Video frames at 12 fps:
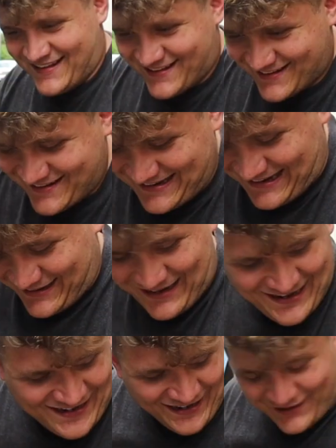You gotta,
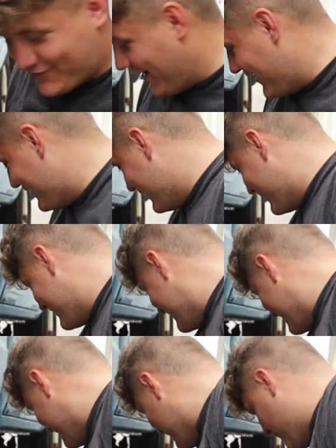you gotta grind the,
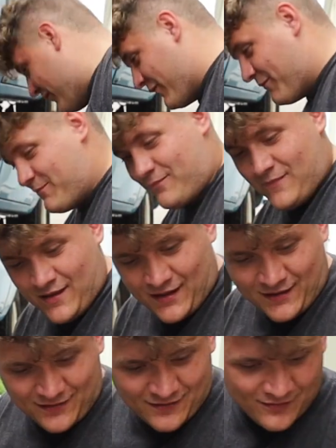wherever the
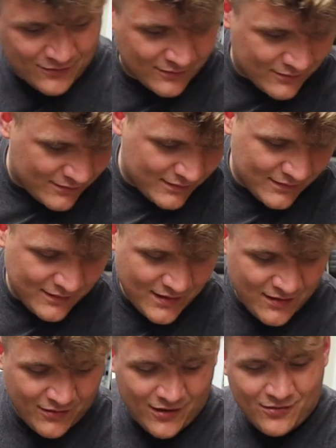heck the other one.
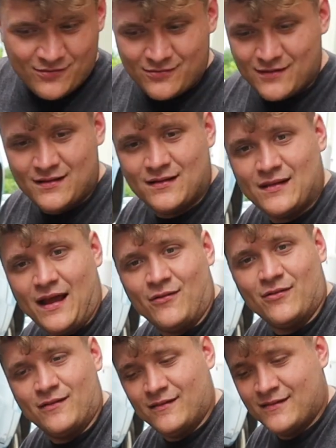Here you go. That
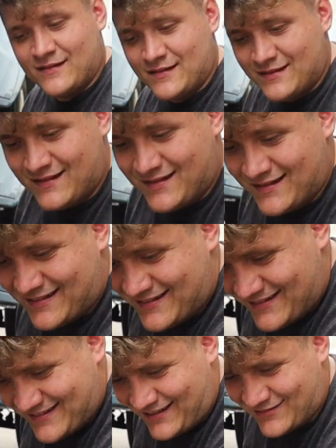one.
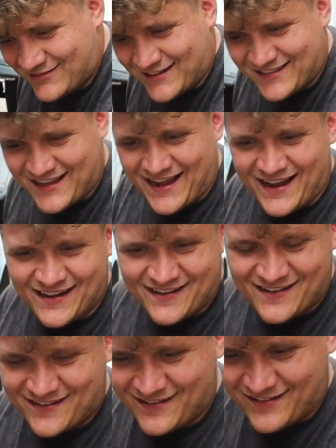It's gotta look like that
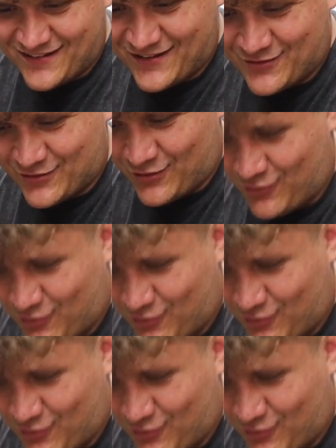to go in a